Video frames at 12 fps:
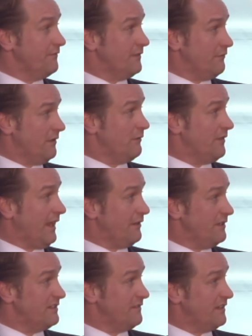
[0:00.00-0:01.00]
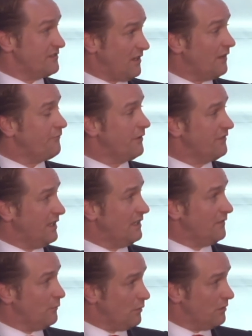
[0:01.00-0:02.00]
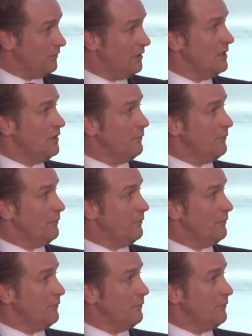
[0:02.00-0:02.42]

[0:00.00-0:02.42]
agree with Andreessen, that software is eating the world.